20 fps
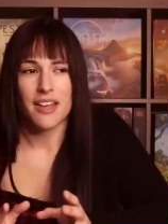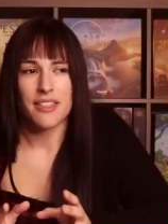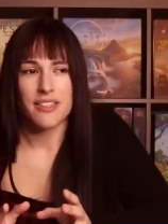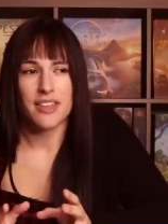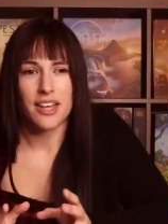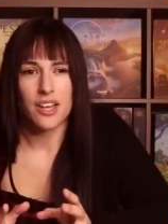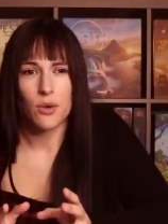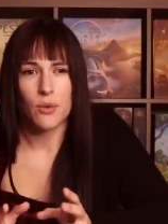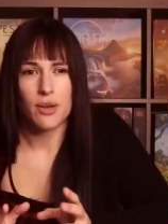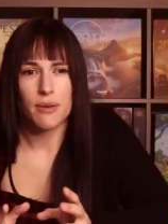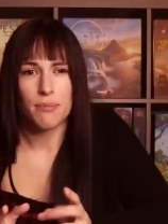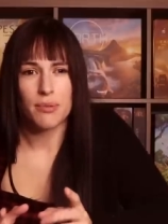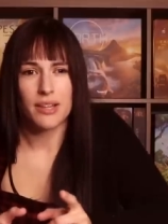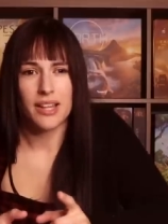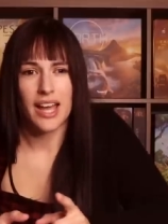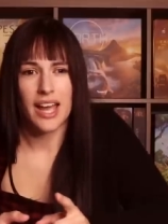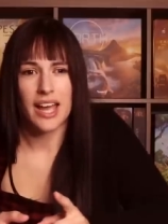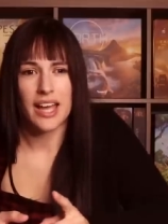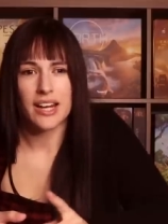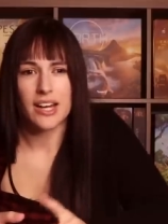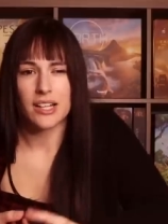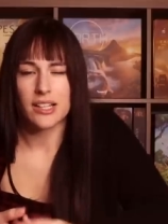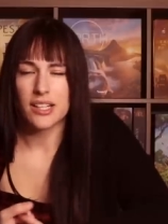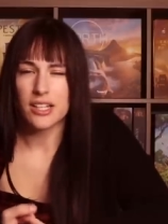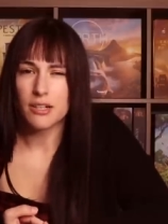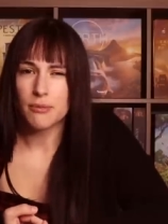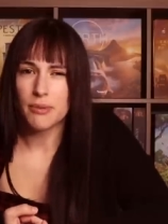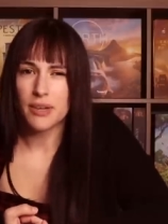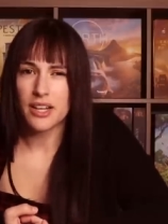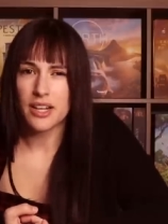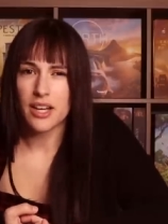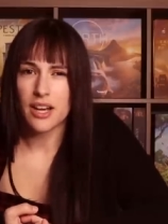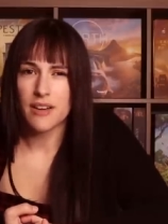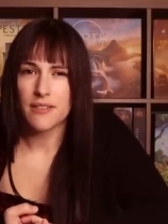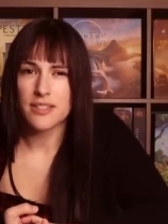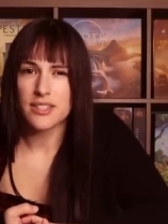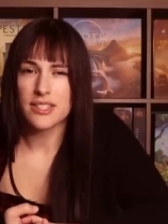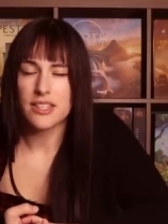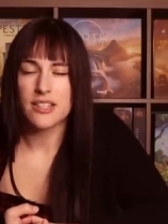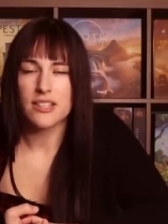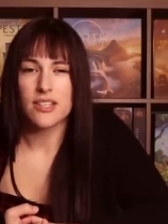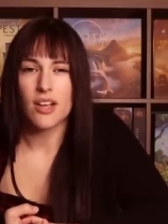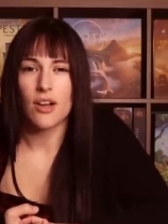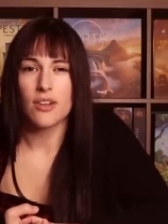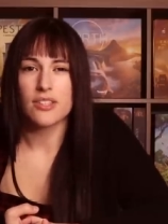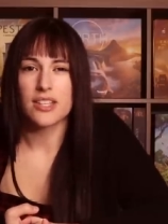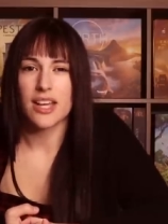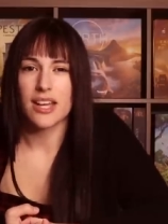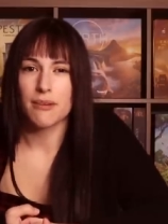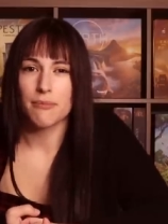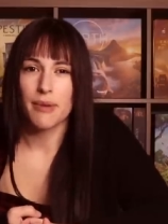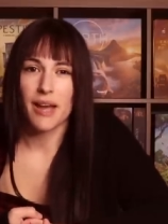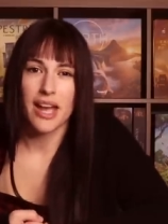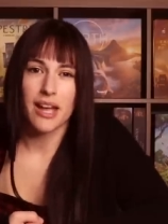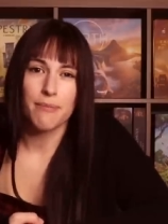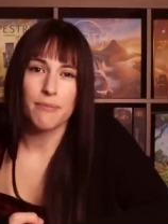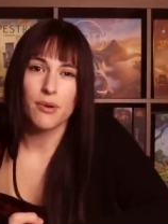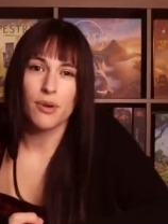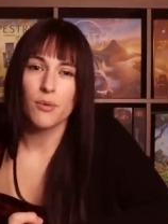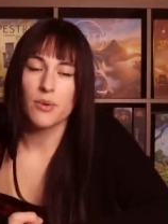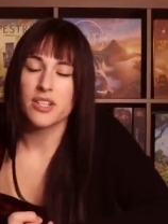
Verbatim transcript: think we played a little bit of Sea Salt and Paper,